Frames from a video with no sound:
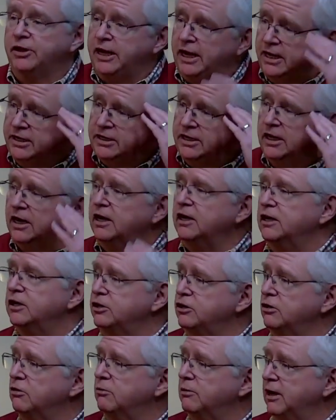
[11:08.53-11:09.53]
They had it,
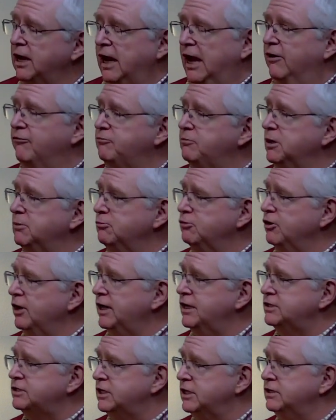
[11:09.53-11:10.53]
you know, half
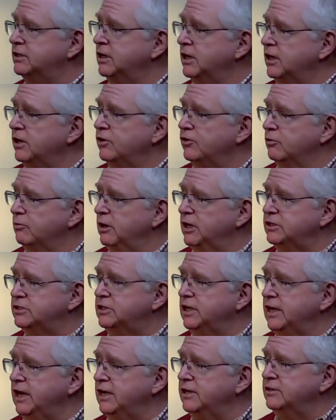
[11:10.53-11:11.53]
memorized, and the
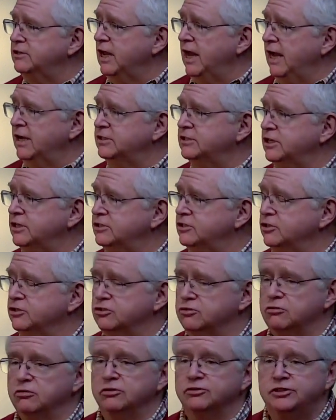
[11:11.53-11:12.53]
rest they had access to
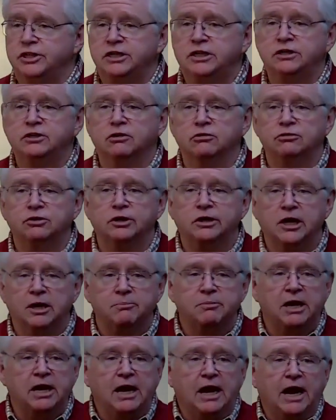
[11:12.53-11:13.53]
scrolls. They could go look
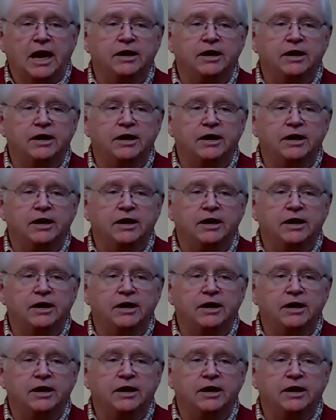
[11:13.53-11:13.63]
up.